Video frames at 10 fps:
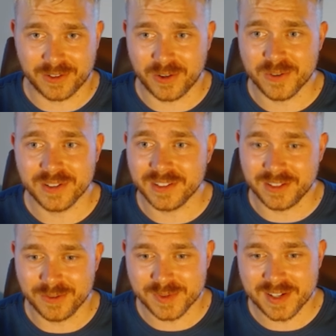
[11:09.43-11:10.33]
currently
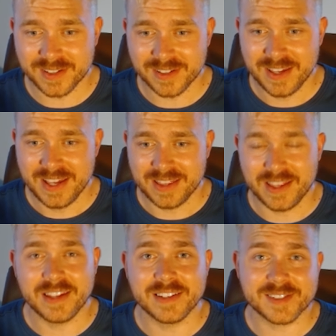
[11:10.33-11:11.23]
using,
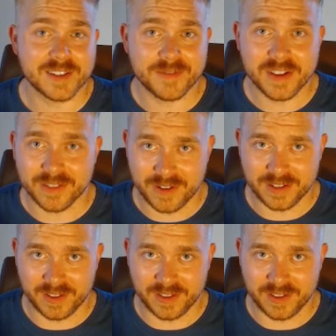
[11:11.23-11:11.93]
then it's going to fail, right?